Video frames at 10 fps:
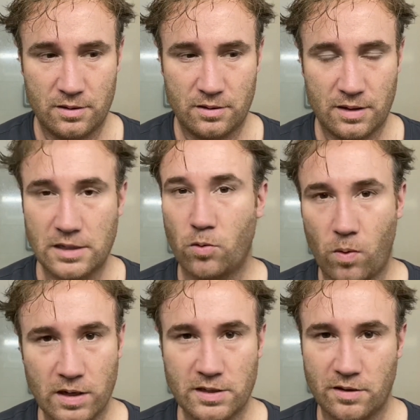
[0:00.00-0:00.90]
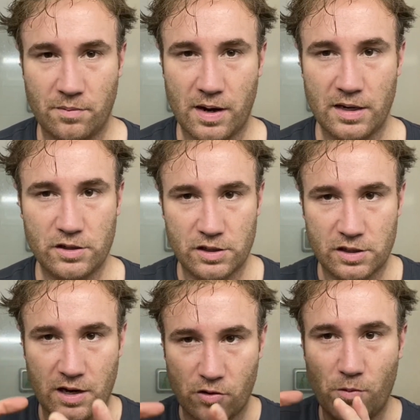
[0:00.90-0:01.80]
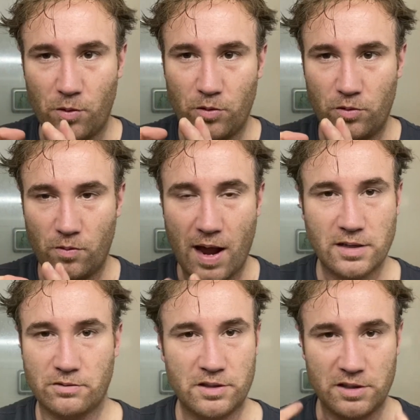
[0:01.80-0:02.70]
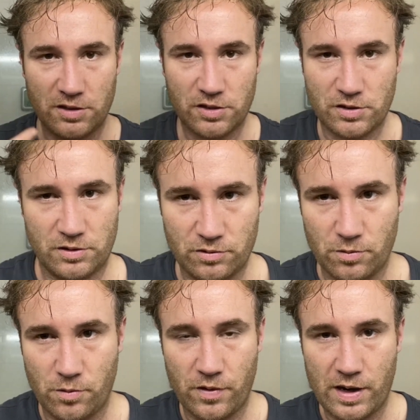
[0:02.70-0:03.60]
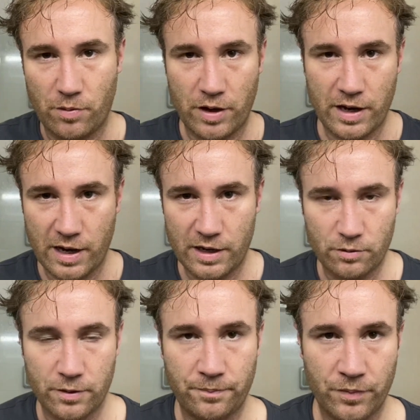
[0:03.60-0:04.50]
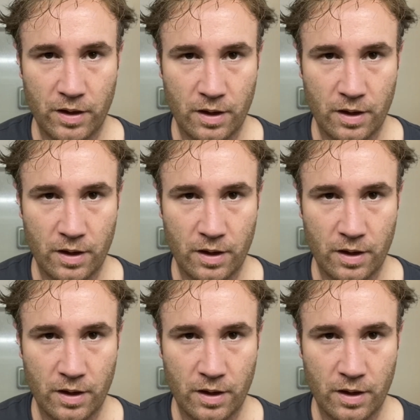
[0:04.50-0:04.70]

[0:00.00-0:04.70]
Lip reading: That's a waste of money. You should just get normal wax, which you use to remove any body hair you want,